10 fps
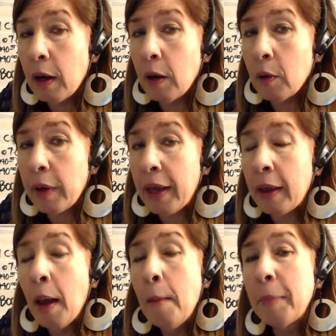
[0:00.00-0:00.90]

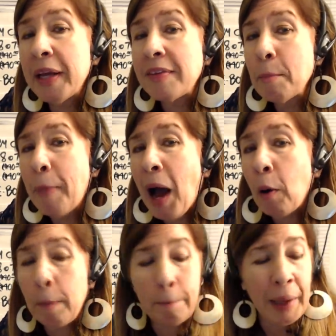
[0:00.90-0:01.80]
okay? But it's
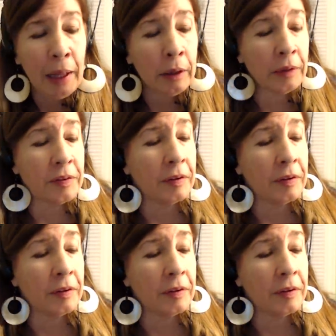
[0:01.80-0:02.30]
about balance.